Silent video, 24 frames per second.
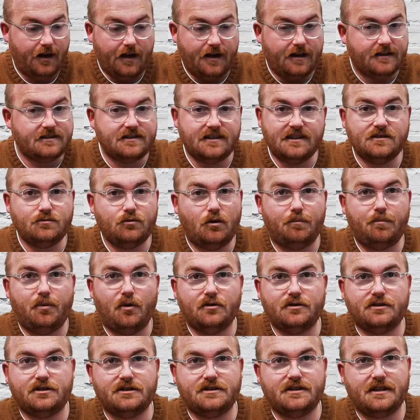So that's what
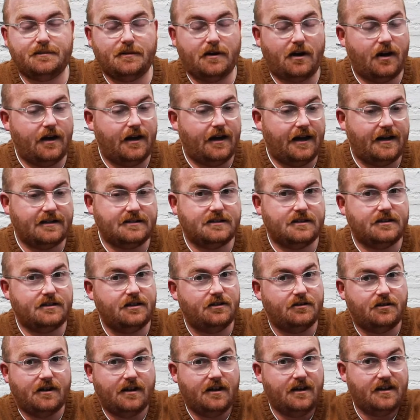Pontius Pilate has to
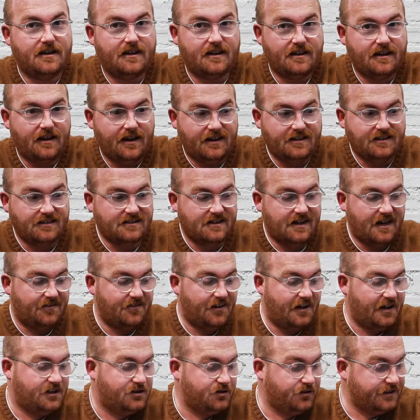do. He doesn't have
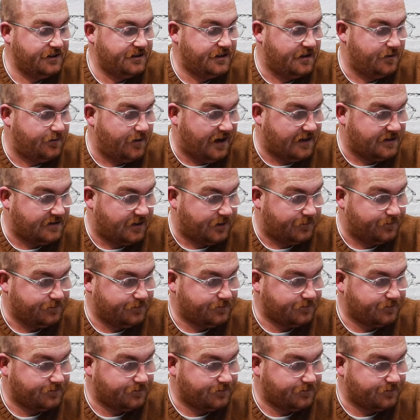any choice in the matter.